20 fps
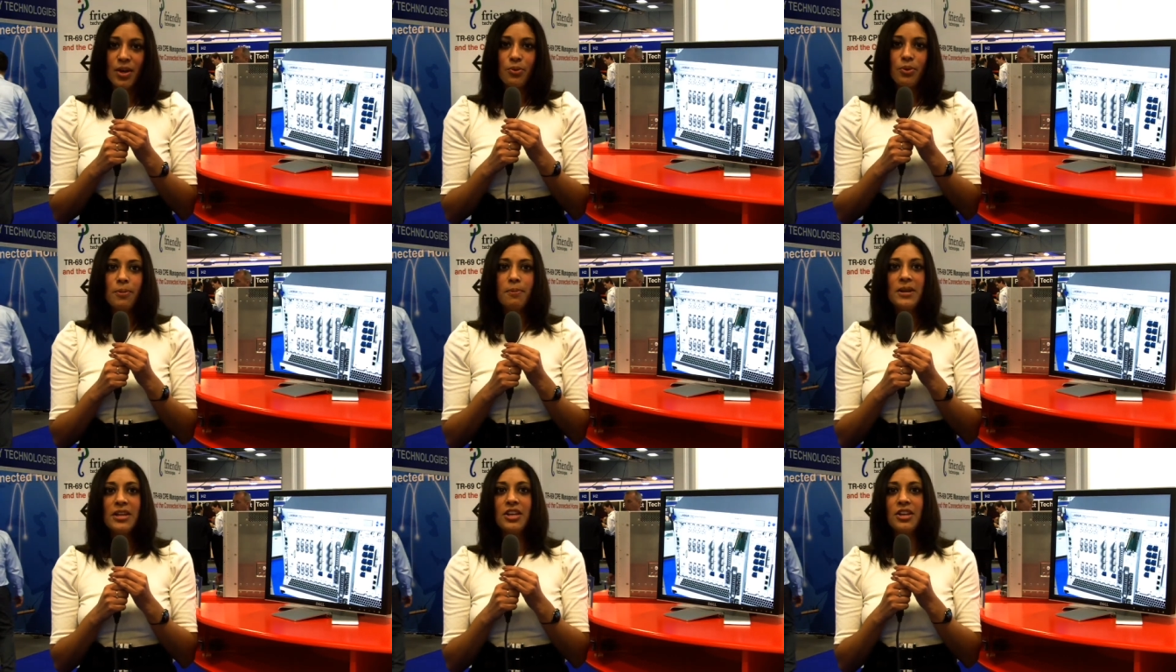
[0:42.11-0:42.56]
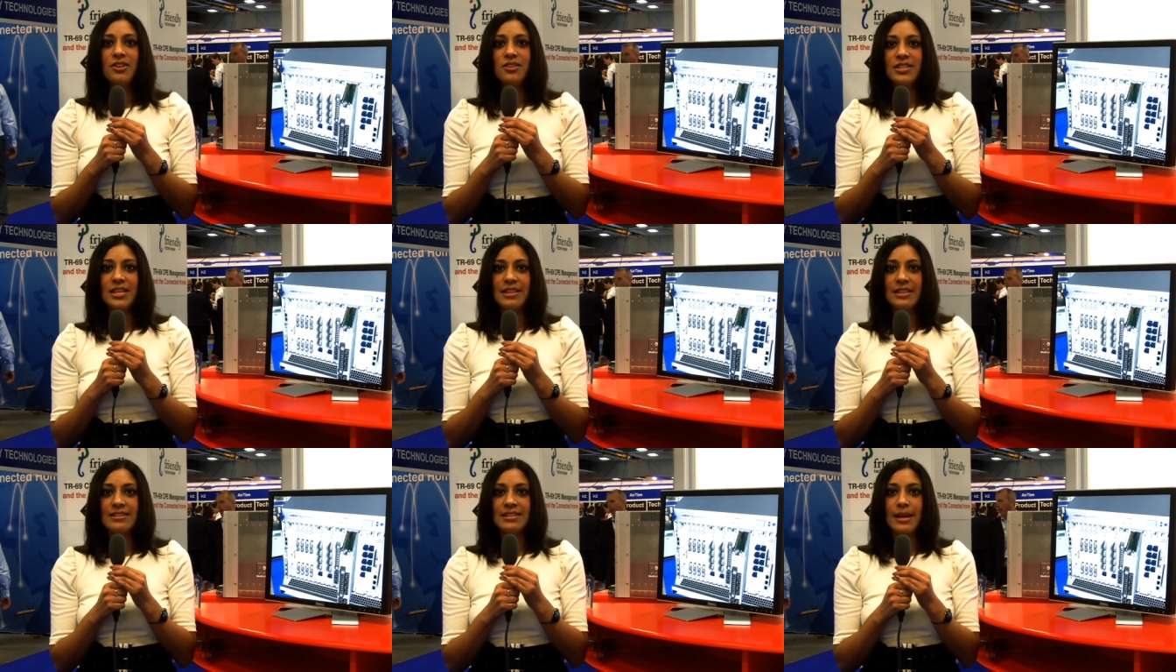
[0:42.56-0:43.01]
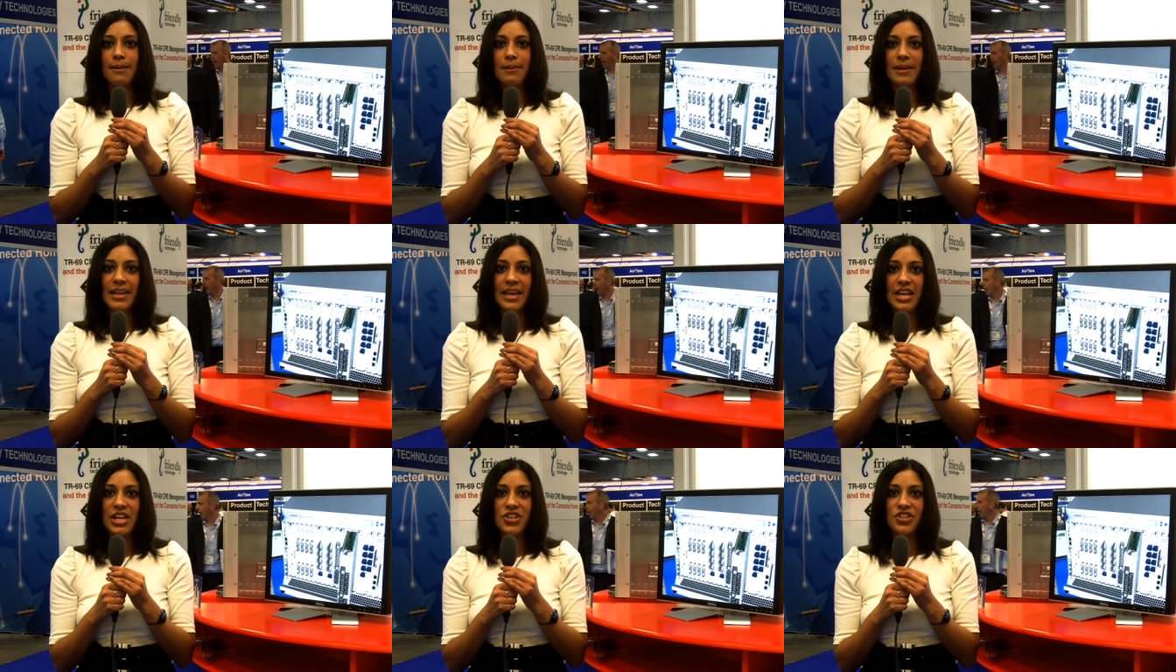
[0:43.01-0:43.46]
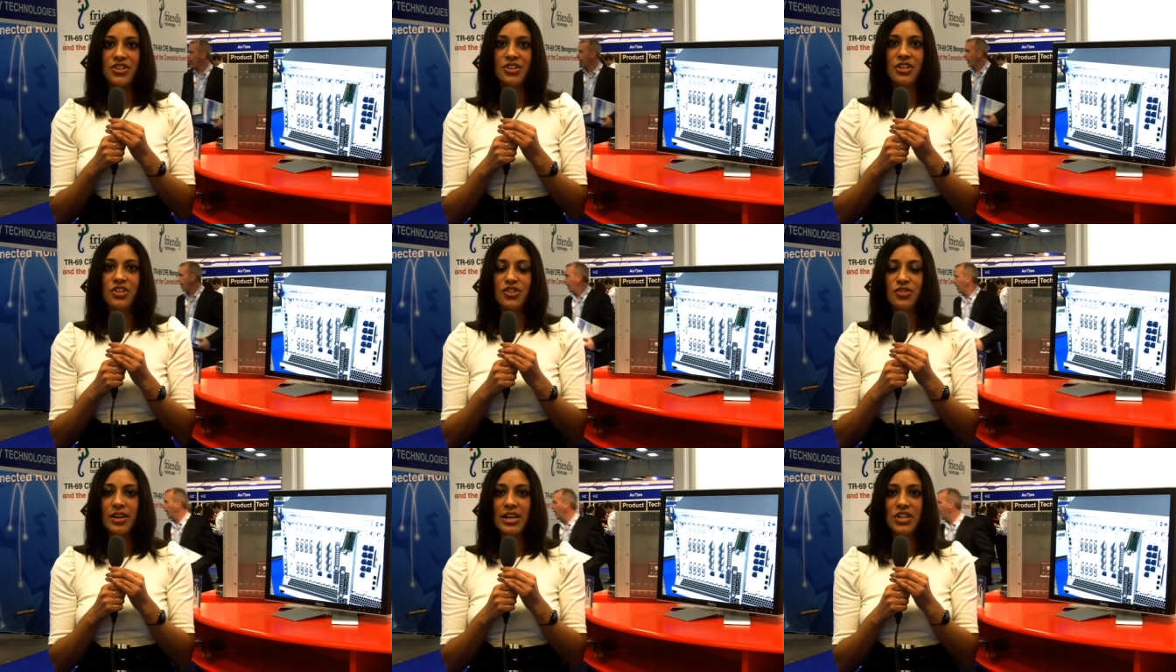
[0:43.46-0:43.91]
We'll be using this application
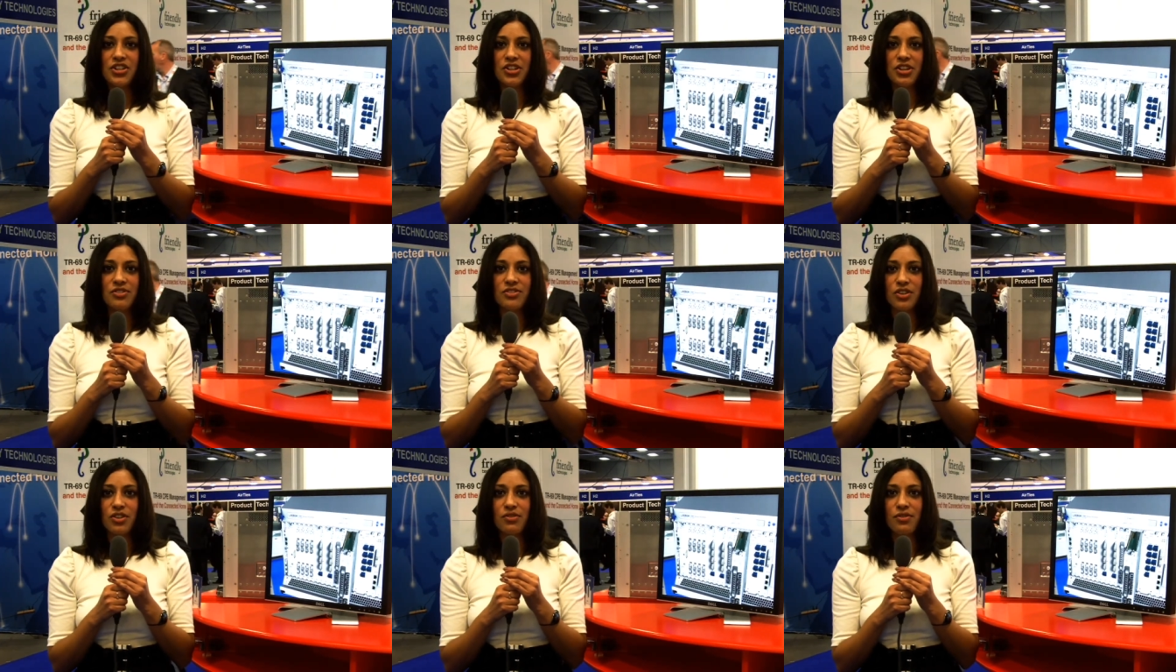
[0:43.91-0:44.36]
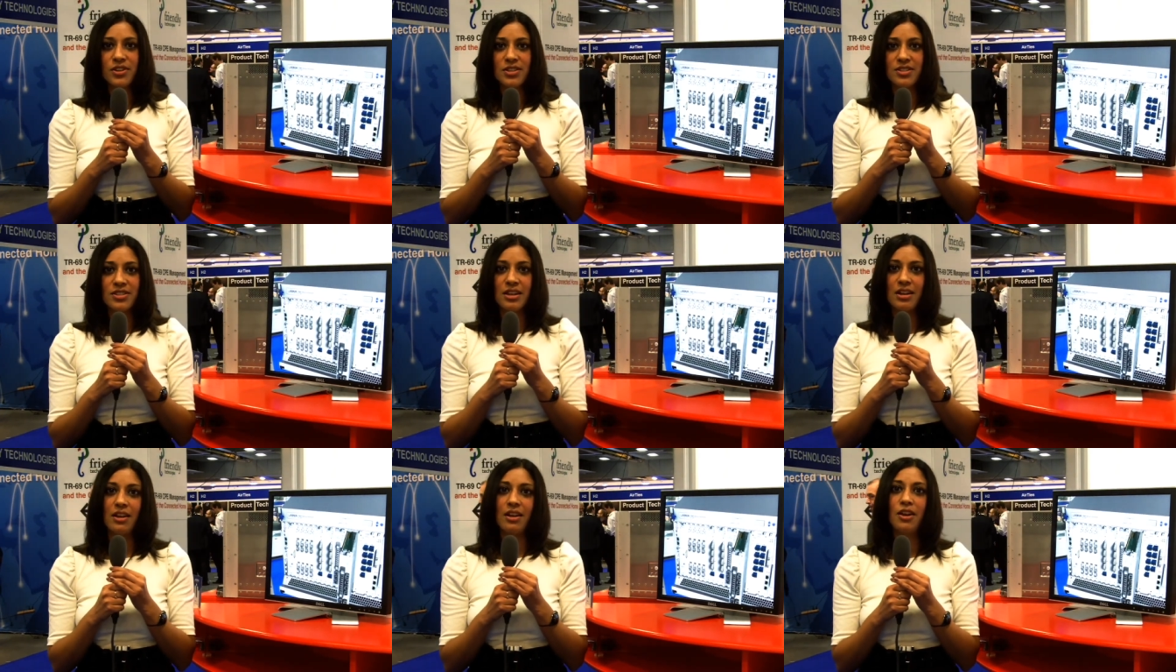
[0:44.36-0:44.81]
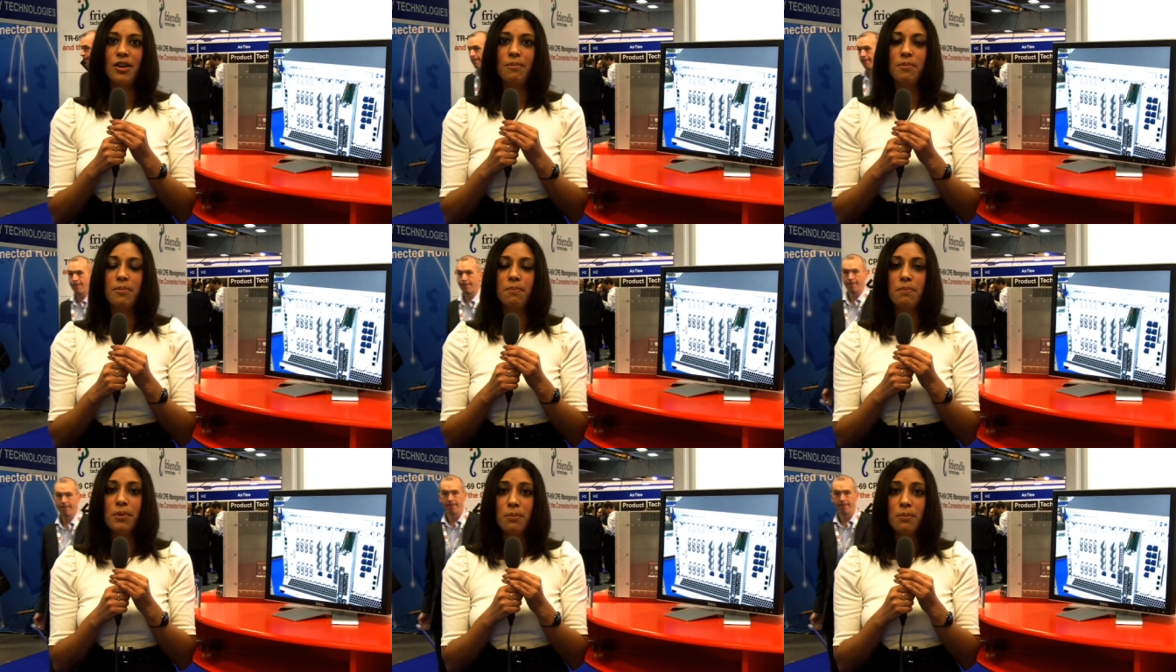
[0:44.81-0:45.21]
at trade shows across the globe,